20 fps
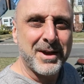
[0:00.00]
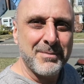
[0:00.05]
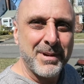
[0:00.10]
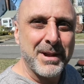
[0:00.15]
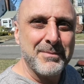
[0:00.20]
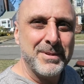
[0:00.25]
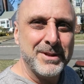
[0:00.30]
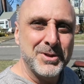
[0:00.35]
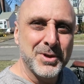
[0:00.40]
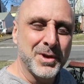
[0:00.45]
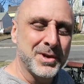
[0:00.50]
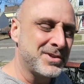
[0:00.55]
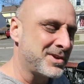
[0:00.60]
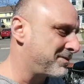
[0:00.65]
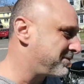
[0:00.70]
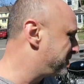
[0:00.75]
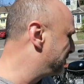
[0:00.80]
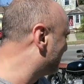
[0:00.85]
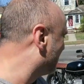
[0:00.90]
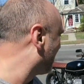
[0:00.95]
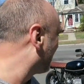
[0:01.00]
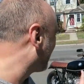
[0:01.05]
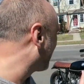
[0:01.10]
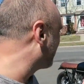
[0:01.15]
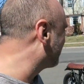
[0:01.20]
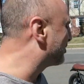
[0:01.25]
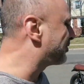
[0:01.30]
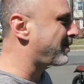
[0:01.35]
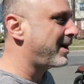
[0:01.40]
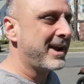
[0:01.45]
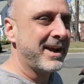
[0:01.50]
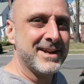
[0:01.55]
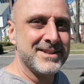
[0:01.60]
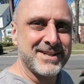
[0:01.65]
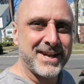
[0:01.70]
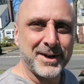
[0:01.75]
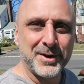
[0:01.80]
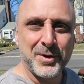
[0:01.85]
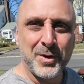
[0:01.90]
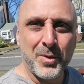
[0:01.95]
I might be doing a few more
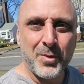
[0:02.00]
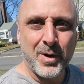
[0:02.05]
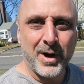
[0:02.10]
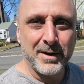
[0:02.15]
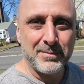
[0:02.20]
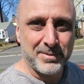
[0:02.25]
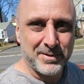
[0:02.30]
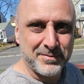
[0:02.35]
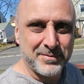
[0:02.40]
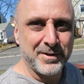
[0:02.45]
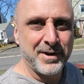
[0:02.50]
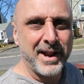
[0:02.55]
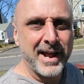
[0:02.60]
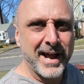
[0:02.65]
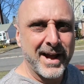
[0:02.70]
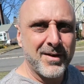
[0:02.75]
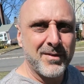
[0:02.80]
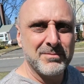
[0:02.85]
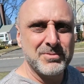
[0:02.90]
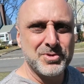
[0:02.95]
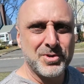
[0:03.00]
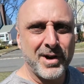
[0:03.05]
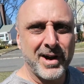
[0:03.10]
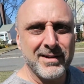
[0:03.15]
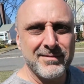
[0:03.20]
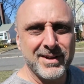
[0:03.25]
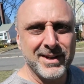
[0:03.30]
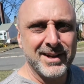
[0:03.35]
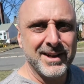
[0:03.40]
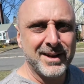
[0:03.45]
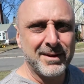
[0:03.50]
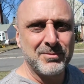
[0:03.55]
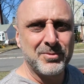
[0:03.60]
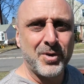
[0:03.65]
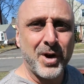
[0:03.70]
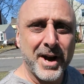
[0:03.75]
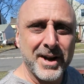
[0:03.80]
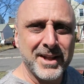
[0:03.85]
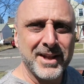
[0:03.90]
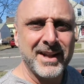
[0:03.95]
upgrades I don't know what but for now I'm driving it I'm
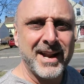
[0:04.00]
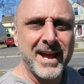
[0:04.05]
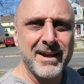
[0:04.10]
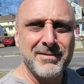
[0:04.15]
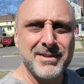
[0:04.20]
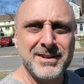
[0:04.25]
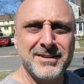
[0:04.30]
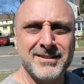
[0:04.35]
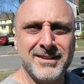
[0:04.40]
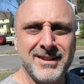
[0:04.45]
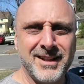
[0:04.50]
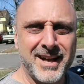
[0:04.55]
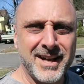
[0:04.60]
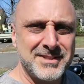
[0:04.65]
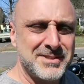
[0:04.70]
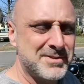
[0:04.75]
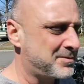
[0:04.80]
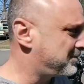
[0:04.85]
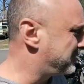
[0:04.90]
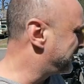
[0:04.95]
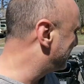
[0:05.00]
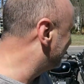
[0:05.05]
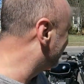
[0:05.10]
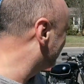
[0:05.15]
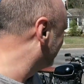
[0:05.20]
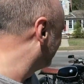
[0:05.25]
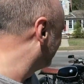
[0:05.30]
riding it having lots of fun